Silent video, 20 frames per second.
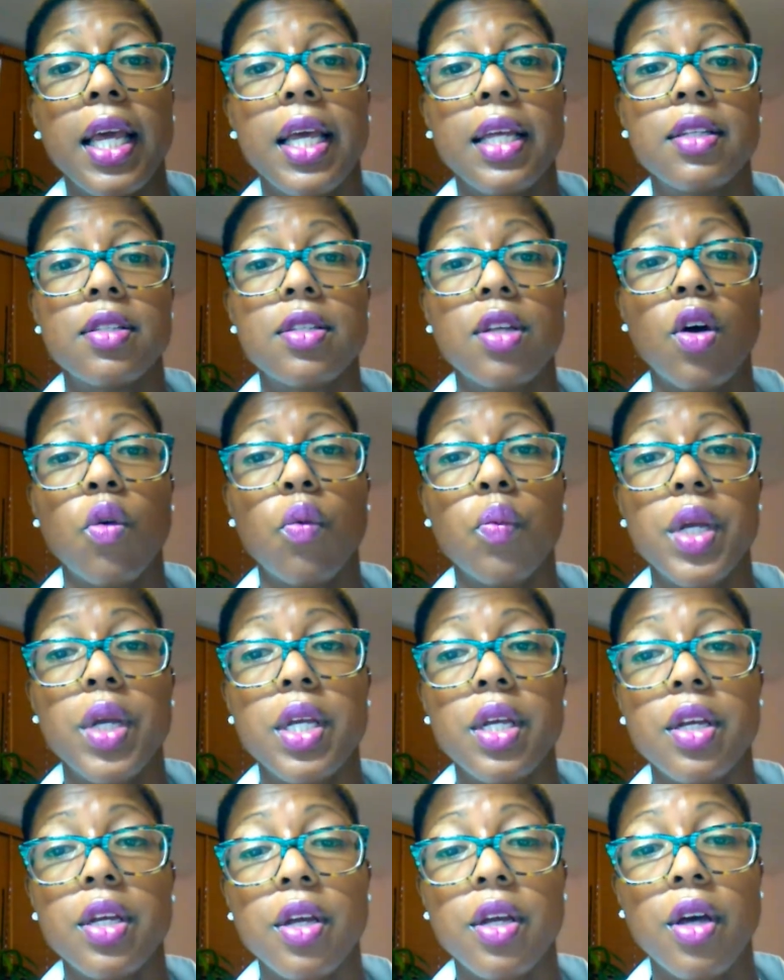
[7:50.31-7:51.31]
And so we
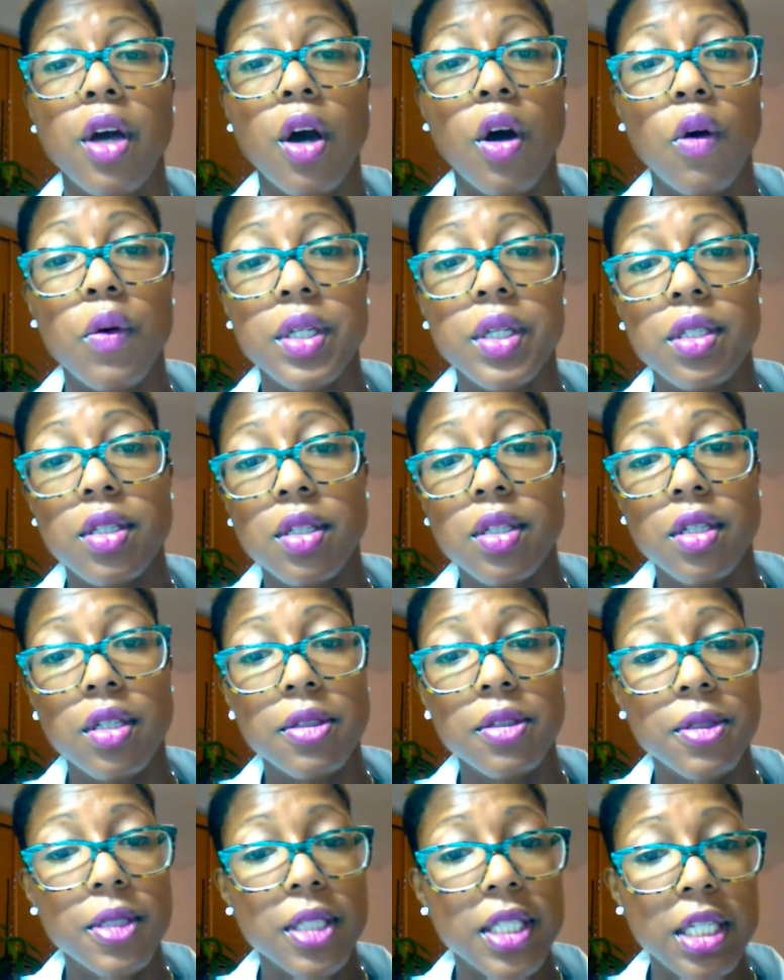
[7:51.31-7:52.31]
can go
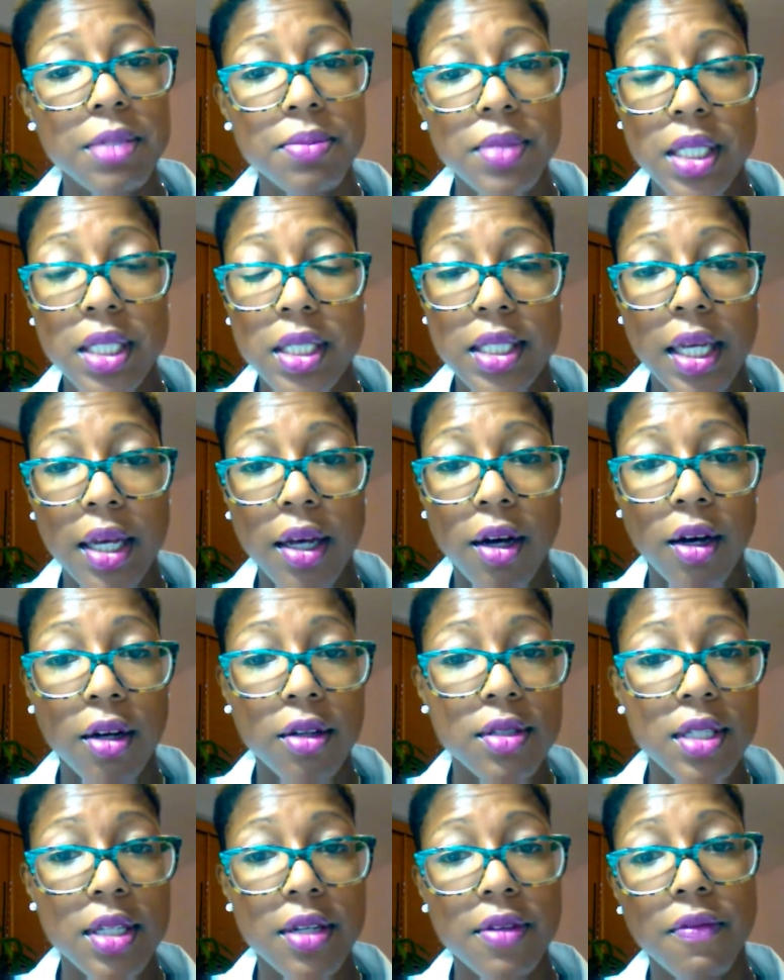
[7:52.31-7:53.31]
into deep
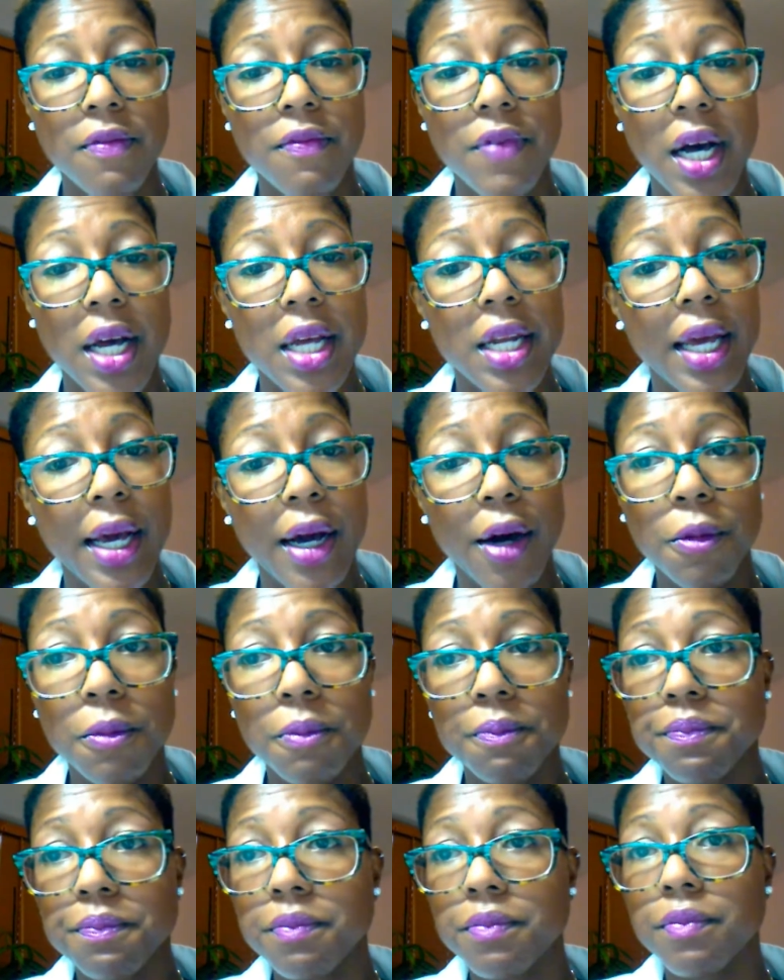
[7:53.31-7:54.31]
details and find
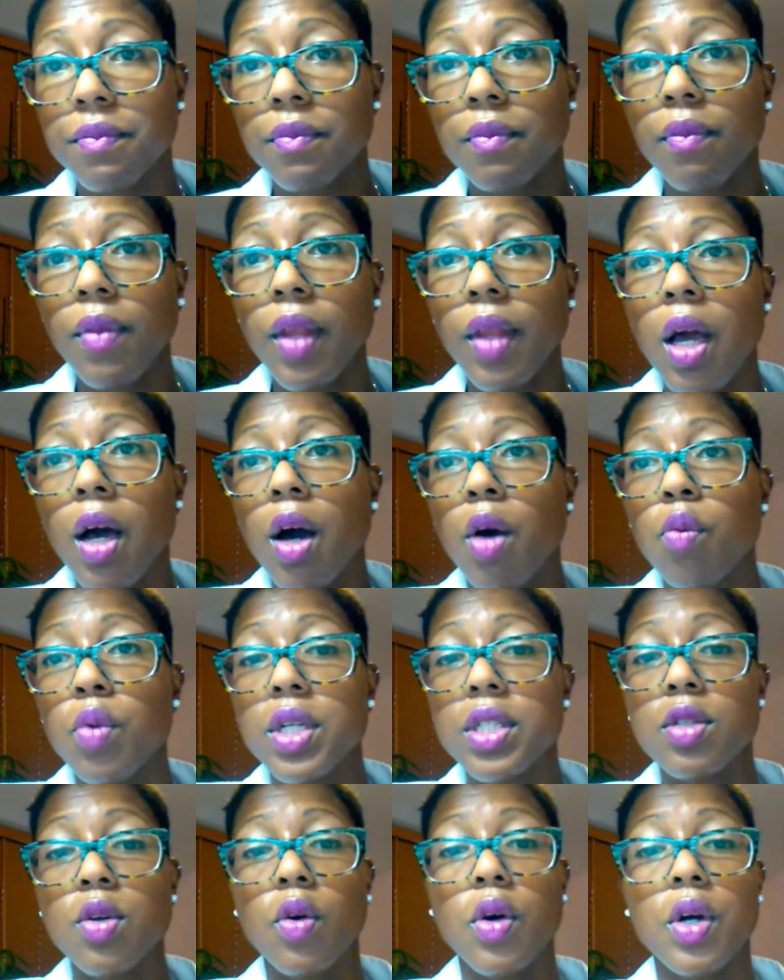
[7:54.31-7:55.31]
out
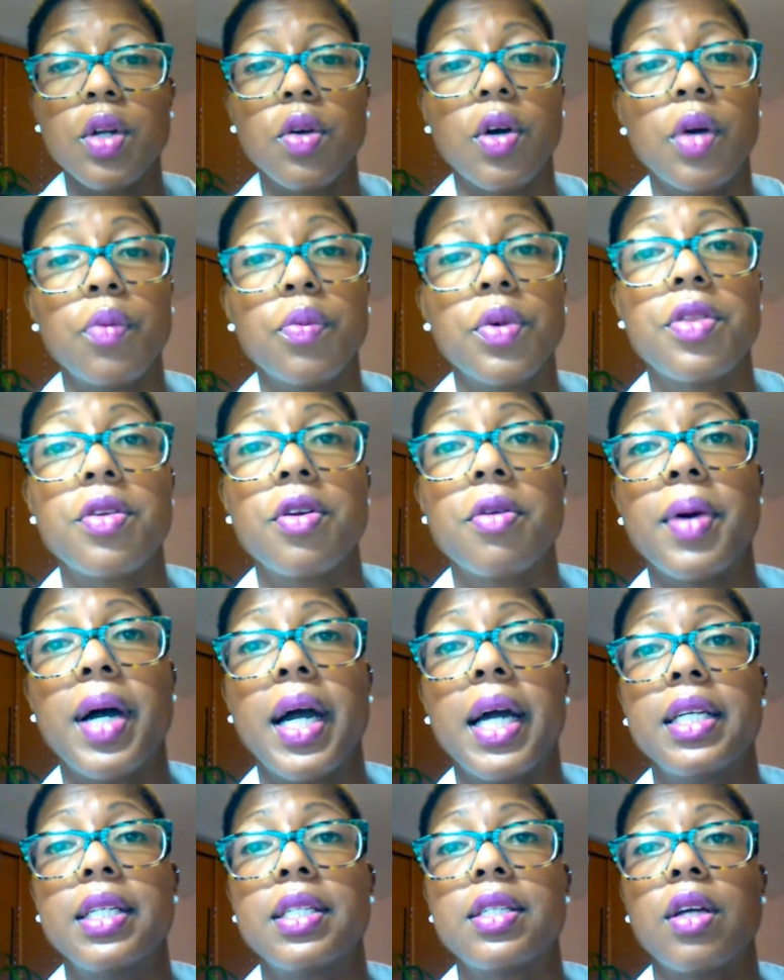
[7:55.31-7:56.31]
what's going on with your body.